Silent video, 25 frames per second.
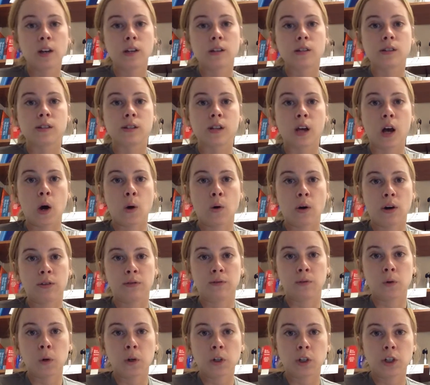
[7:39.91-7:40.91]
So
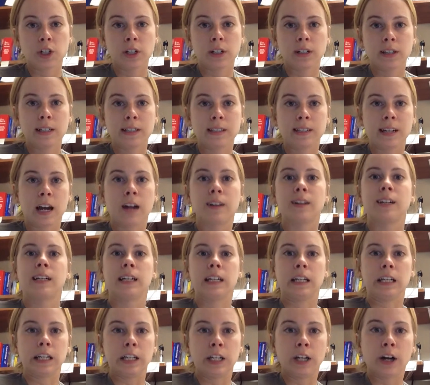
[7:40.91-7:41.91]
unfortunately down
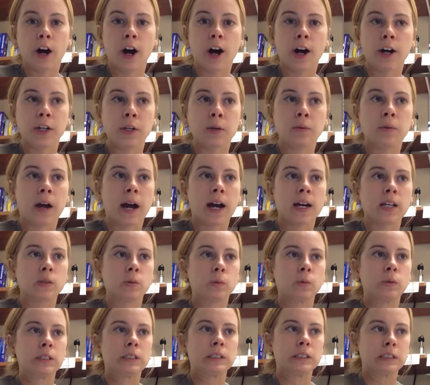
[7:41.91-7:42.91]
in ER you guys
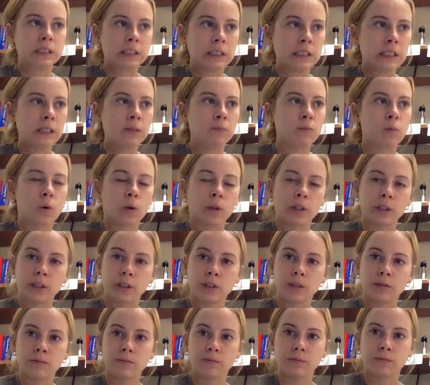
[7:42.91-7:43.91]
will see more
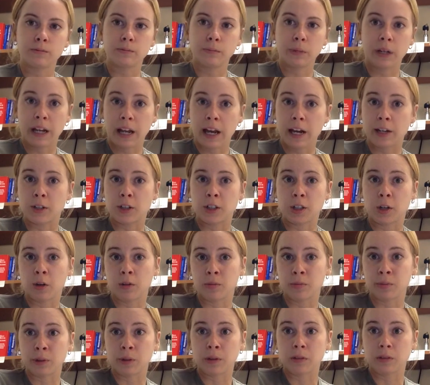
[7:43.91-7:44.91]
pediatric
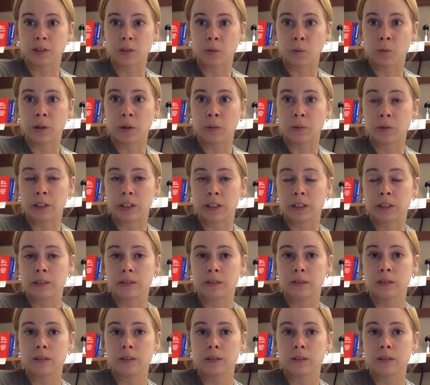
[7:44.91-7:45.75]
code blues than we will